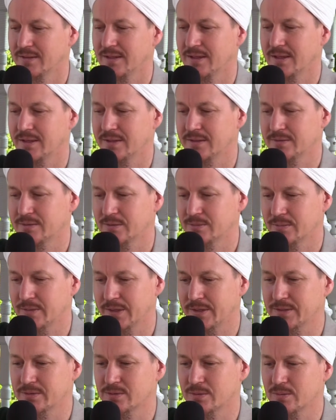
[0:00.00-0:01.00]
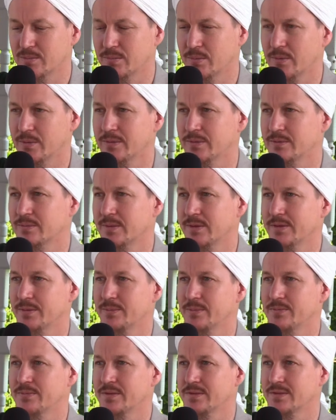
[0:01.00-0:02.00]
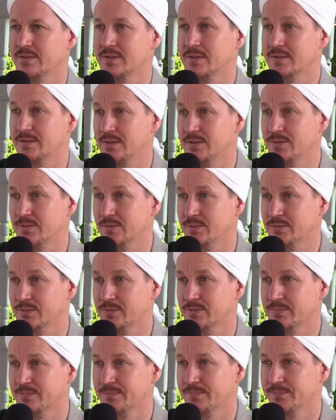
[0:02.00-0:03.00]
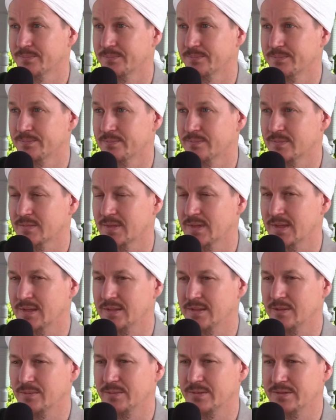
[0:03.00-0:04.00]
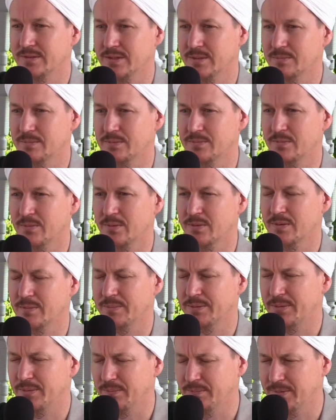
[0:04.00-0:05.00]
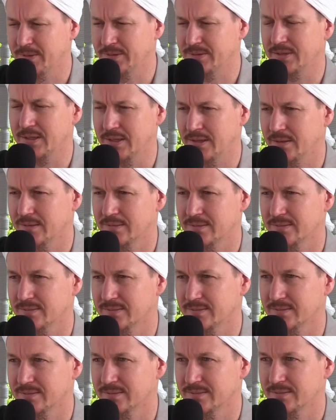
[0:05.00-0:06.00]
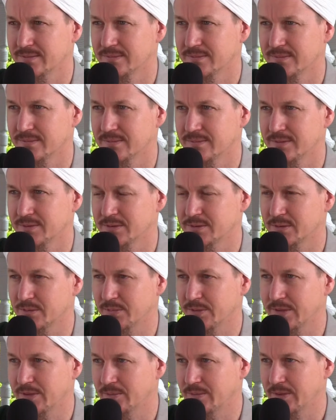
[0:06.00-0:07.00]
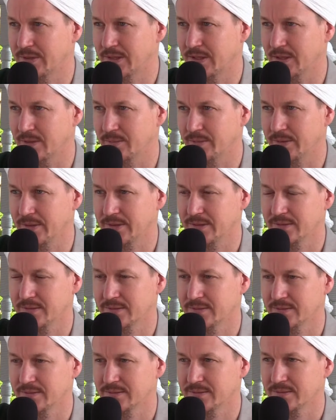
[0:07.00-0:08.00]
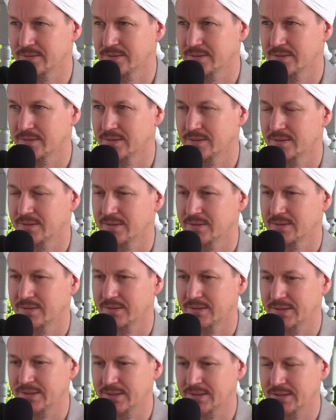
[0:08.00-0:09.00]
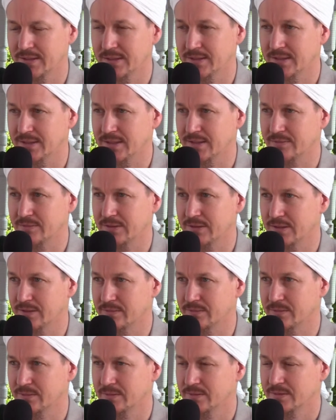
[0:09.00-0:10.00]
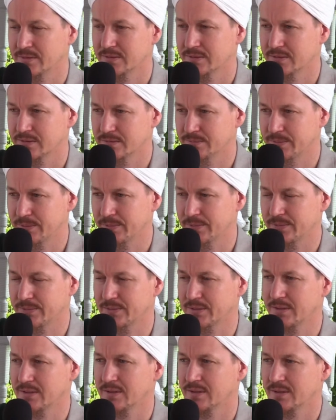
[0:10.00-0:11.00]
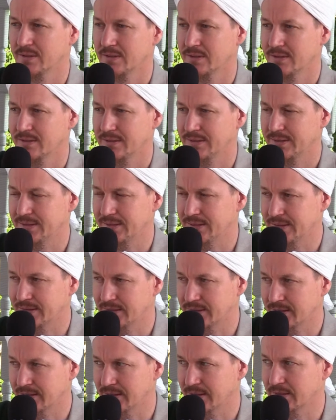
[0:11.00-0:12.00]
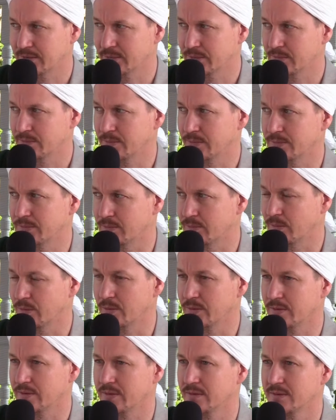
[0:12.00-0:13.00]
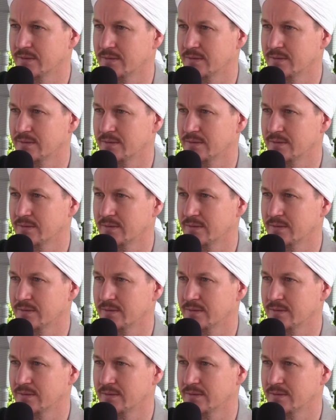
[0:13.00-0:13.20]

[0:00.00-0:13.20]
And this is why it's so important as well that we visit our teachers and that we sit before them with humility so we can recalibrate. And again, at every level, spiritually and intellectually, most importantly.